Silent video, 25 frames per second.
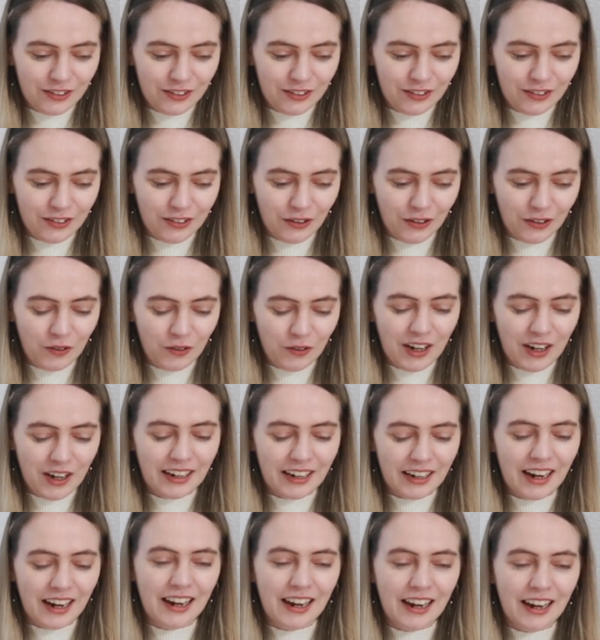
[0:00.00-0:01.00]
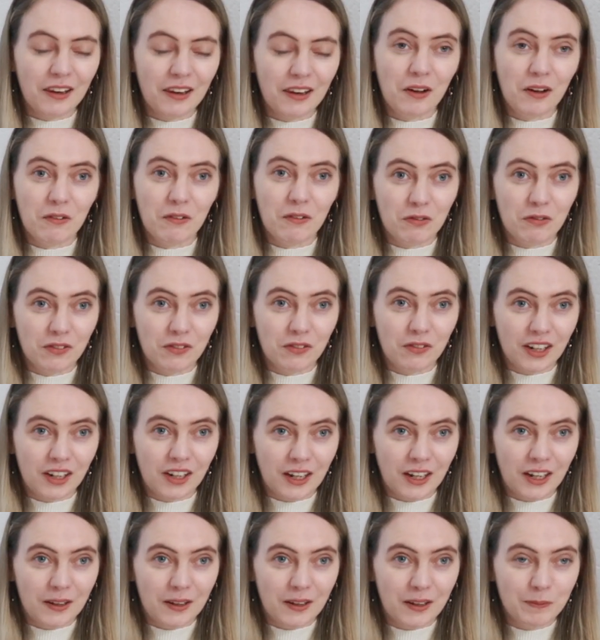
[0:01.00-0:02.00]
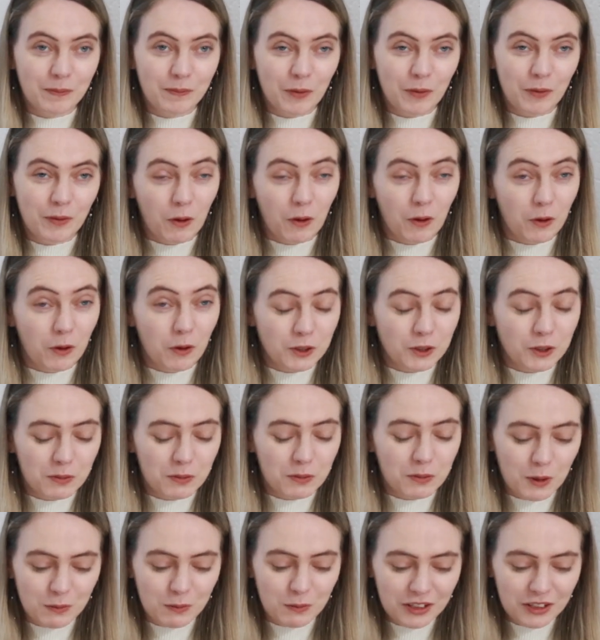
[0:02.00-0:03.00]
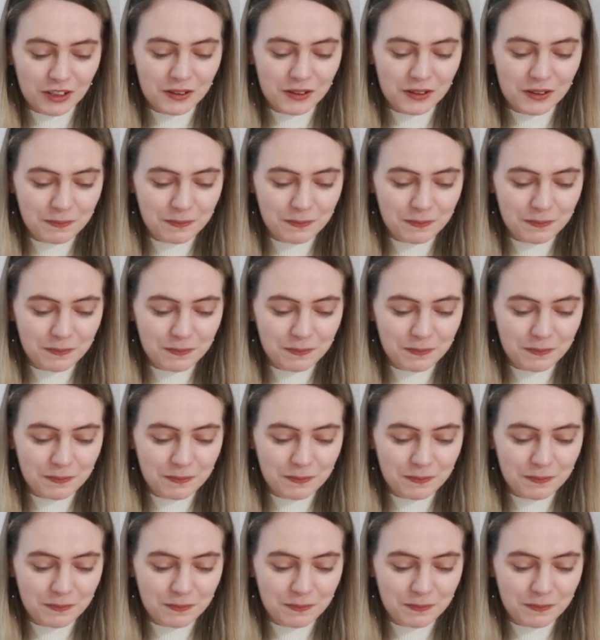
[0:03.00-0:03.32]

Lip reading: Donghua, and I love, like, origin moments.